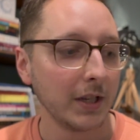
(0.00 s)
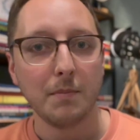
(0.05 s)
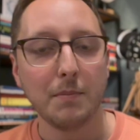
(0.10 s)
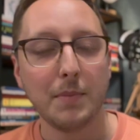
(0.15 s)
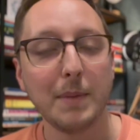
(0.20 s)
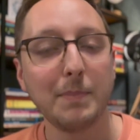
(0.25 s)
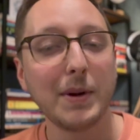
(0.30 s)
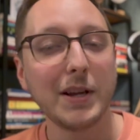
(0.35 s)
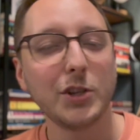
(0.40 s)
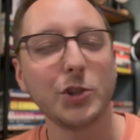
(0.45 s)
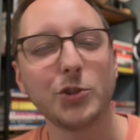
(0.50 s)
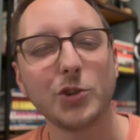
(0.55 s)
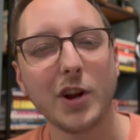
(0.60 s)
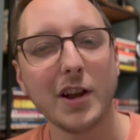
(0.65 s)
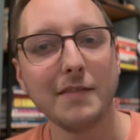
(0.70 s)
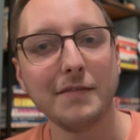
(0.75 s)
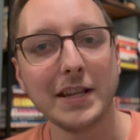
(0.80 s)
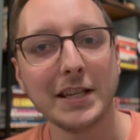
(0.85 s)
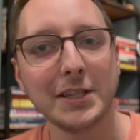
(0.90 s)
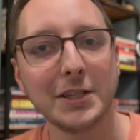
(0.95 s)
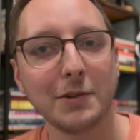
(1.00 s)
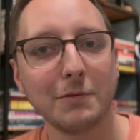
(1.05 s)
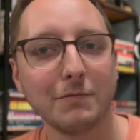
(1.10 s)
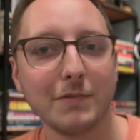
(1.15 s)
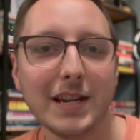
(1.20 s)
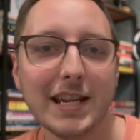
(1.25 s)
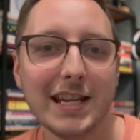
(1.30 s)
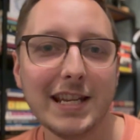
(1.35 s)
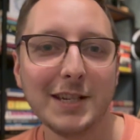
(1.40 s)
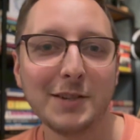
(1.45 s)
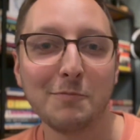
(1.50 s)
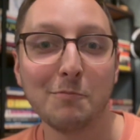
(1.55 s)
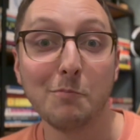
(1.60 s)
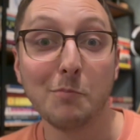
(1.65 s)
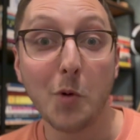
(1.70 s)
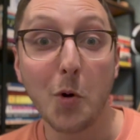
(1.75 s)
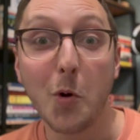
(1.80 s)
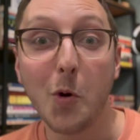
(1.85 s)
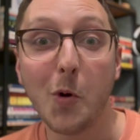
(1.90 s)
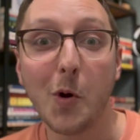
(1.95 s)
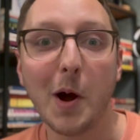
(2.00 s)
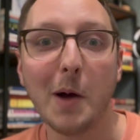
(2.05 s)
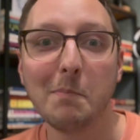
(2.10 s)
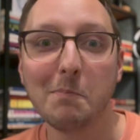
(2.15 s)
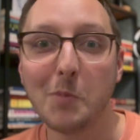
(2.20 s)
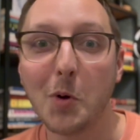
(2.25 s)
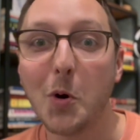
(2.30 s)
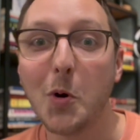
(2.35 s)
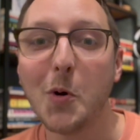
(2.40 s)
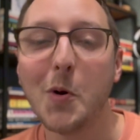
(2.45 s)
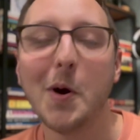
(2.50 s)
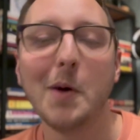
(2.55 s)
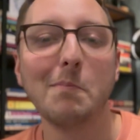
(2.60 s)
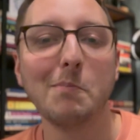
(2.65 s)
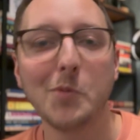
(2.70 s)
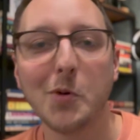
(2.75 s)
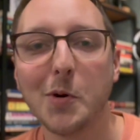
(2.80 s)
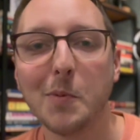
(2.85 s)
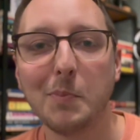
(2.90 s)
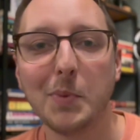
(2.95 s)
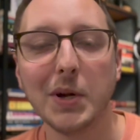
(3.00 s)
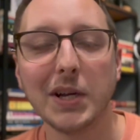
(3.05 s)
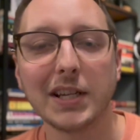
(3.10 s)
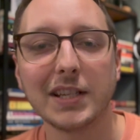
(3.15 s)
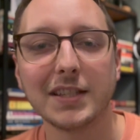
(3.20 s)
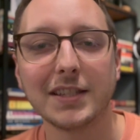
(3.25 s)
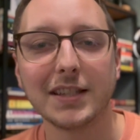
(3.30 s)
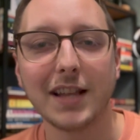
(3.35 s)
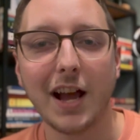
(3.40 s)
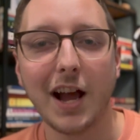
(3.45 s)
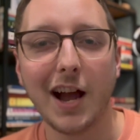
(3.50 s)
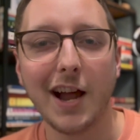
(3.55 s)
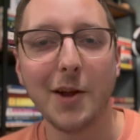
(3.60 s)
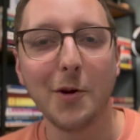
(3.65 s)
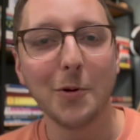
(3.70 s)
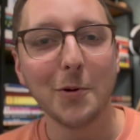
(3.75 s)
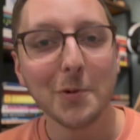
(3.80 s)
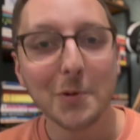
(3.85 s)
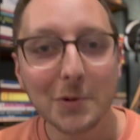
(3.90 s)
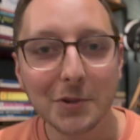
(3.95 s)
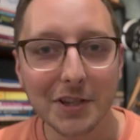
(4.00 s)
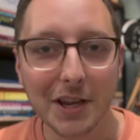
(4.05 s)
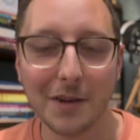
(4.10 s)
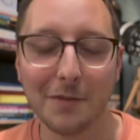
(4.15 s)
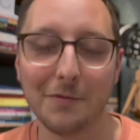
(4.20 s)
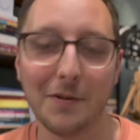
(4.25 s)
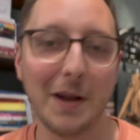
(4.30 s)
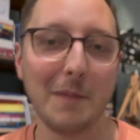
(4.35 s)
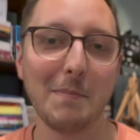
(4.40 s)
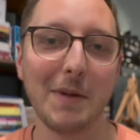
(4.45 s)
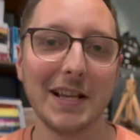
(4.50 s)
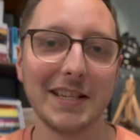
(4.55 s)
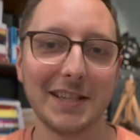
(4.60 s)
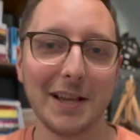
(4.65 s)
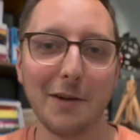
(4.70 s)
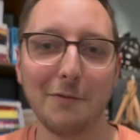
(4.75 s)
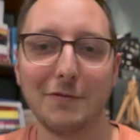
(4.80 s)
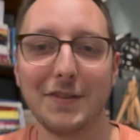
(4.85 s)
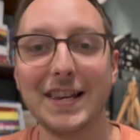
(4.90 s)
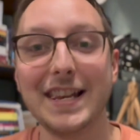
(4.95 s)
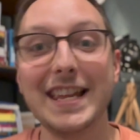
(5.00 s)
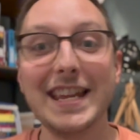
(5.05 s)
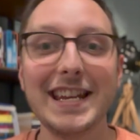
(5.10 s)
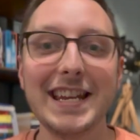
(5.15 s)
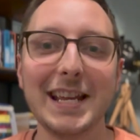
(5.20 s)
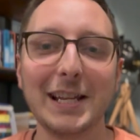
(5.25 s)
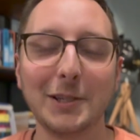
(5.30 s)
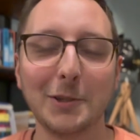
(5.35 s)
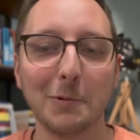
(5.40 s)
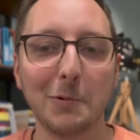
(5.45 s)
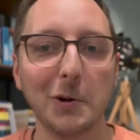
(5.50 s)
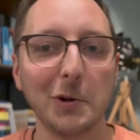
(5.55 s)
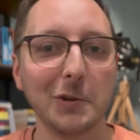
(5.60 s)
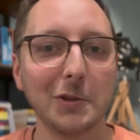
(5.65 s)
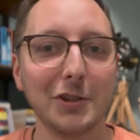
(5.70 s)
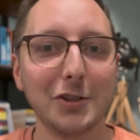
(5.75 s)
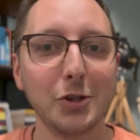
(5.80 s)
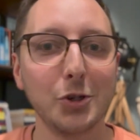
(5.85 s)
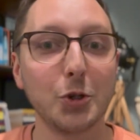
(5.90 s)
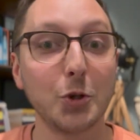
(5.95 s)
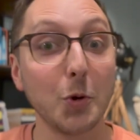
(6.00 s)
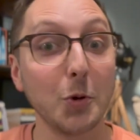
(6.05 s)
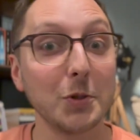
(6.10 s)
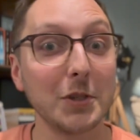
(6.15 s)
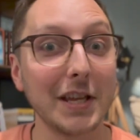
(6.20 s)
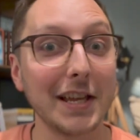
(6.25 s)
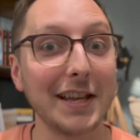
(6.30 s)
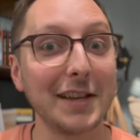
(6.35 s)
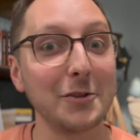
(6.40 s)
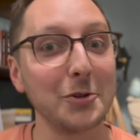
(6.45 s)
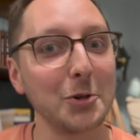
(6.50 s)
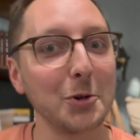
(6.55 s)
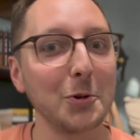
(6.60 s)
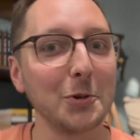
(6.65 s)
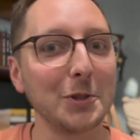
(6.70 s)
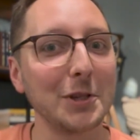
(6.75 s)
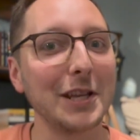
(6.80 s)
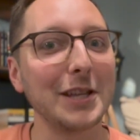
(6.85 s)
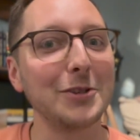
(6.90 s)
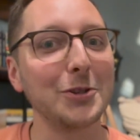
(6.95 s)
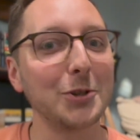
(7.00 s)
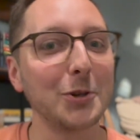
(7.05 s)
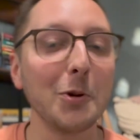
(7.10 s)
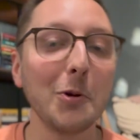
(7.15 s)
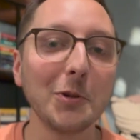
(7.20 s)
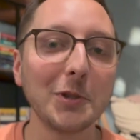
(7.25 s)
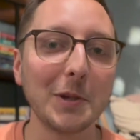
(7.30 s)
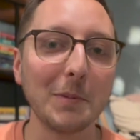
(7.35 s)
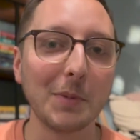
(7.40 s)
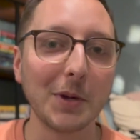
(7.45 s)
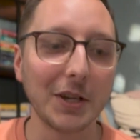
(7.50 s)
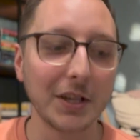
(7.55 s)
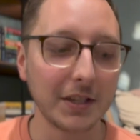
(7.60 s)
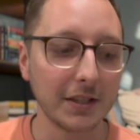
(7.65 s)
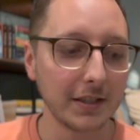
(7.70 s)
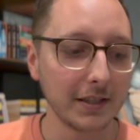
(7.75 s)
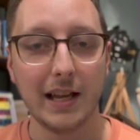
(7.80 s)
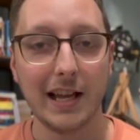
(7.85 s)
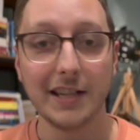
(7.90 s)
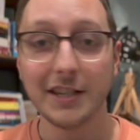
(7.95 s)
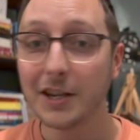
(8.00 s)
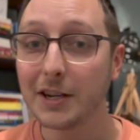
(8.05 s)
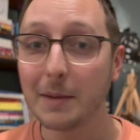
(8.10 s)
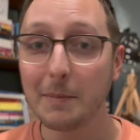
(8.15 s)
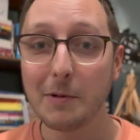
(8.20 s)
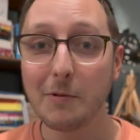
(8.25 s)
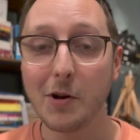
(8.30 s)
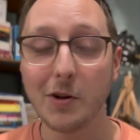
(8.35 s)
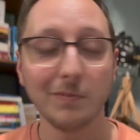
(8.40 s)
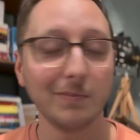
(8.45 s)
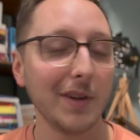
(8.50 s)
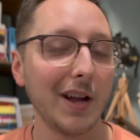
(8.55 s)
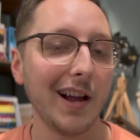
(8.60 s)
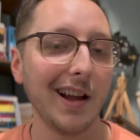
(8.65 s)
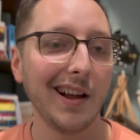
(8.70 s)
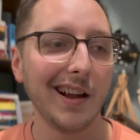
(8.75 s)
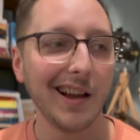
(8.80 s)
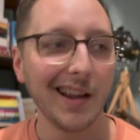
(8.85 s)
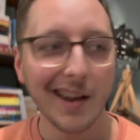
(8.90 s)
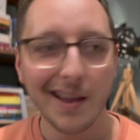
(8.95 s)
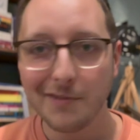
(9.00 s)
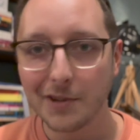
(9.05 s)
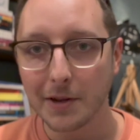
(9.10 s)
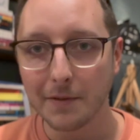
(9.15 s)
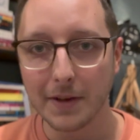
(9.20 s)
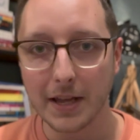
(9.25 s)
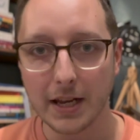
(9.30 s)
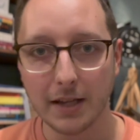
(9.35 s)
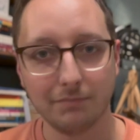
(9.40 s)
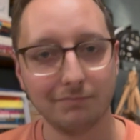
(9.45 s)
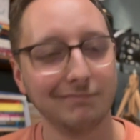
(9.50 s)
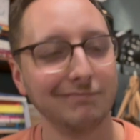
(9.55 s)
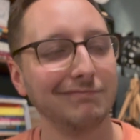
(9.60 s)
But by striving to read more and more and more books, I also find myself leaning towards shorter and shorter and shorter books. And don't get me wrong, I love a novella.